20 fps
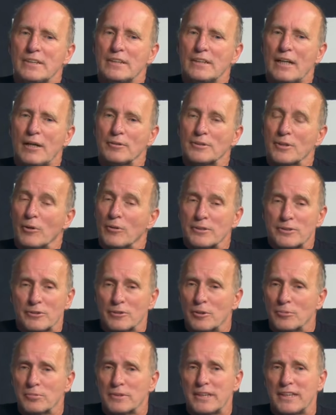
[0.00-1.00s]
was always her
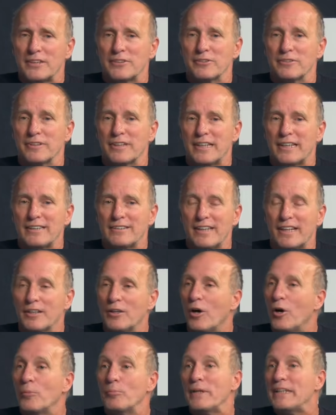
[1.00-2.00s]
home teacher. They
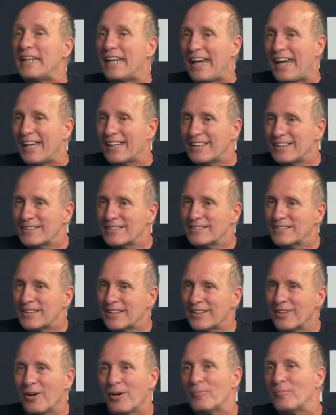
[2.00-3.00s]
called me Dad. They
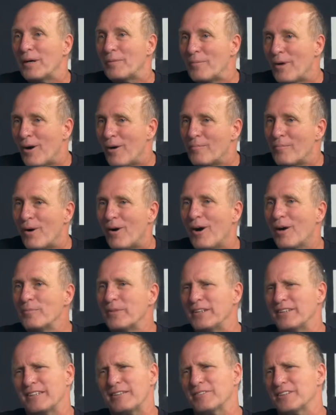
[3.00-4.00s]
called my mom, Mom.
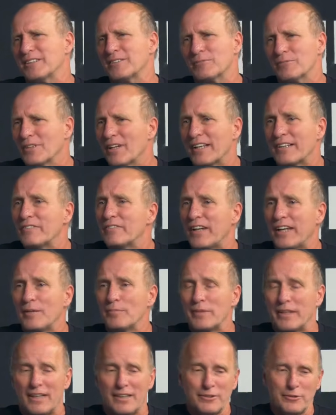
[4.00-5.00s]
You know, they were just like
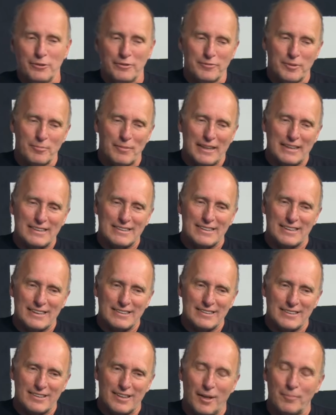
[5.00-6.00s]
family. I knew them from like
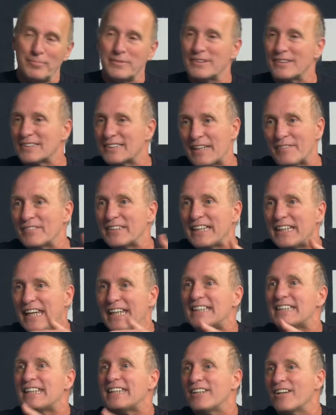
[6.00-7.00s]
6 up to 17,
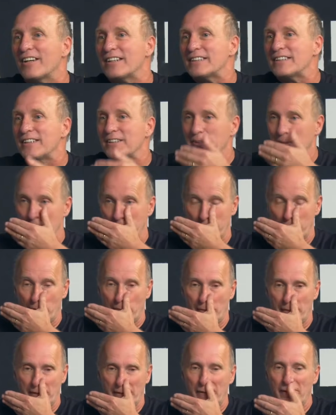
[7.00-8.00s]
18, 19 years
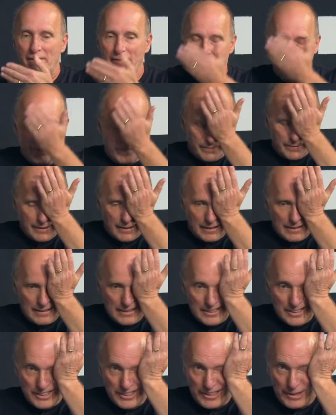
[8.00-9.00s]
old.
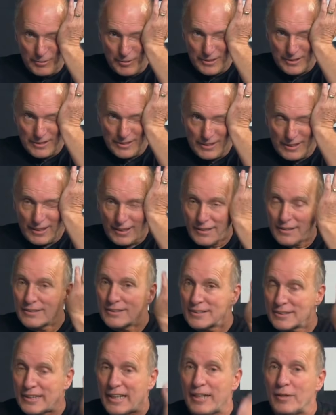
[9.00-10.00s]
She was
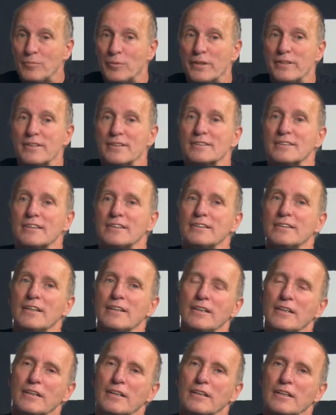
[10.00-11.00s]
staying with us, and
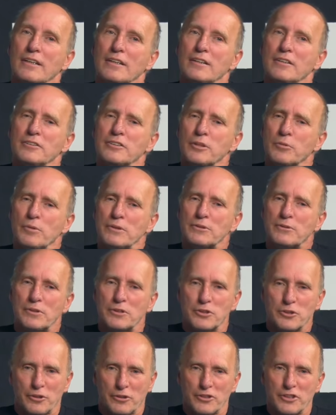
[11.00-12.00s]
she went to a
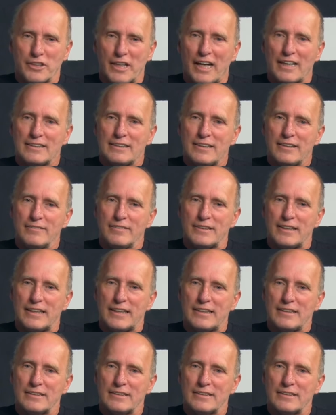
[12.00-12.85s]
church activity,